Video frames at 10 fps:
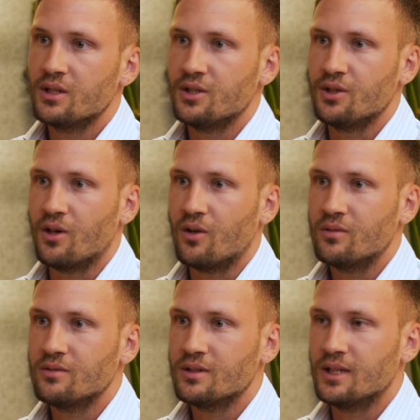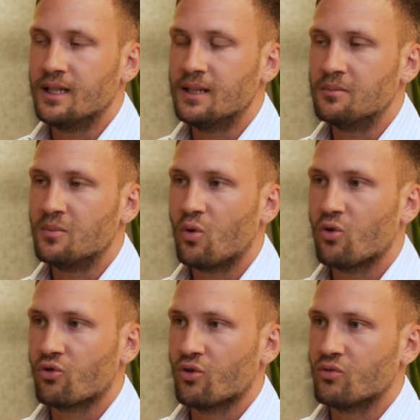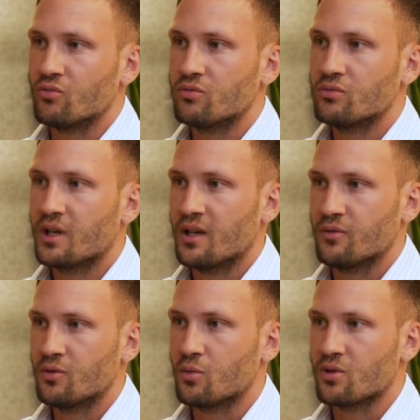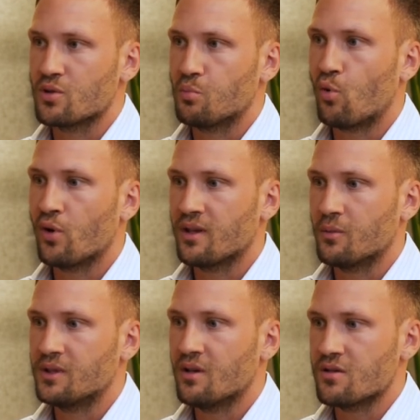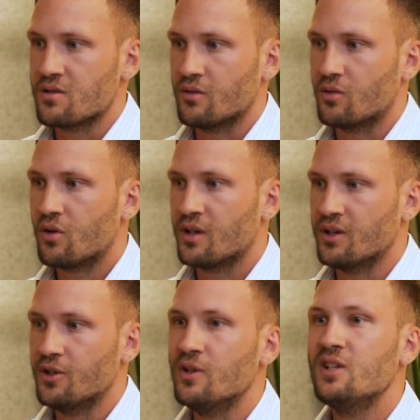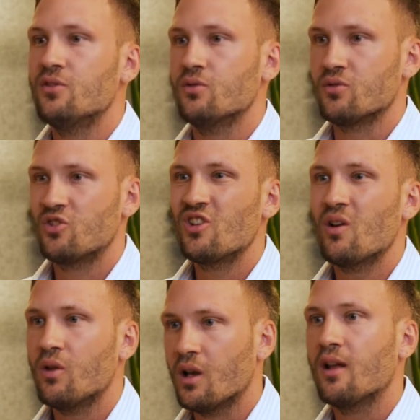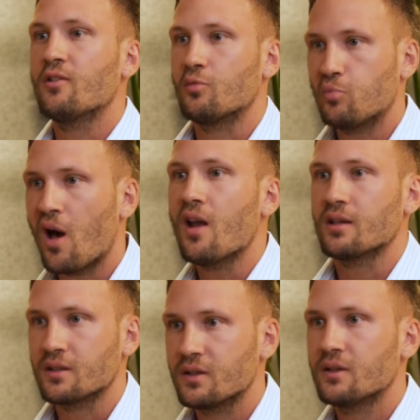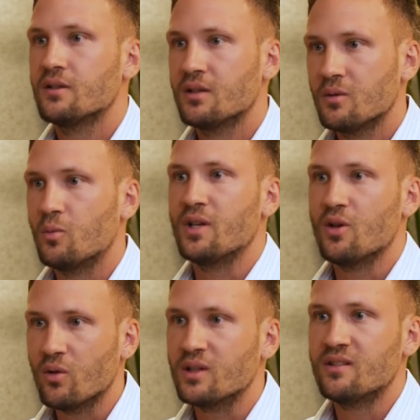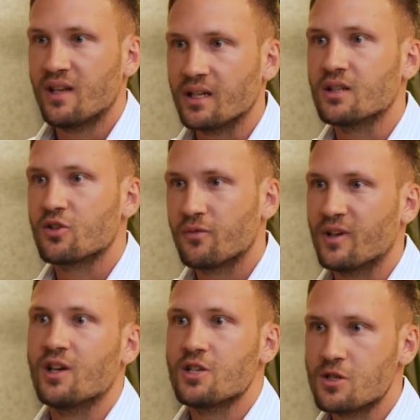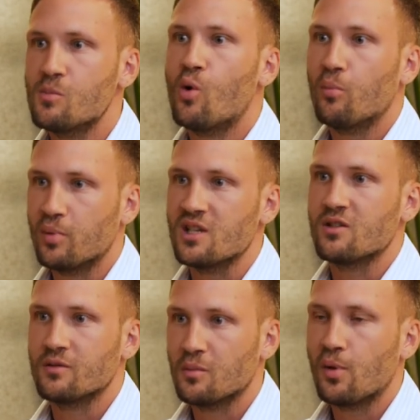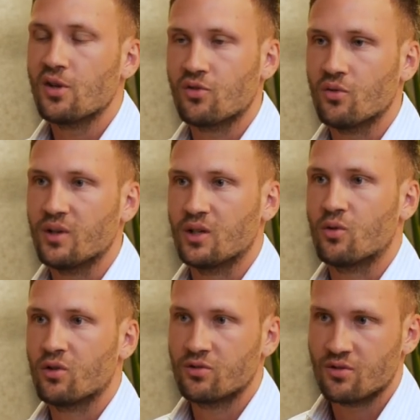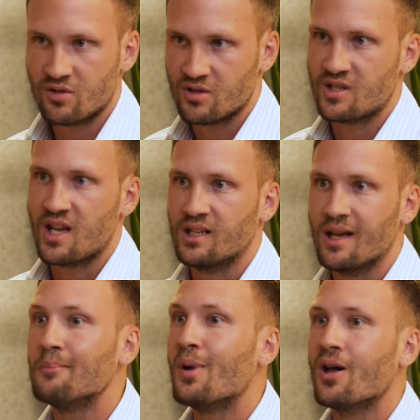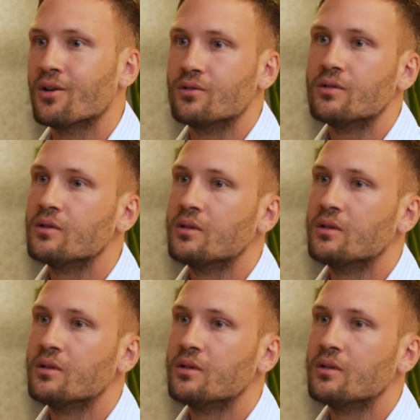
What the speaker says: you know, also kind of towards the point that we touched on earlier, you need to sell a lot of product when you only take a very small piece of the puzzle in order to sustain that model.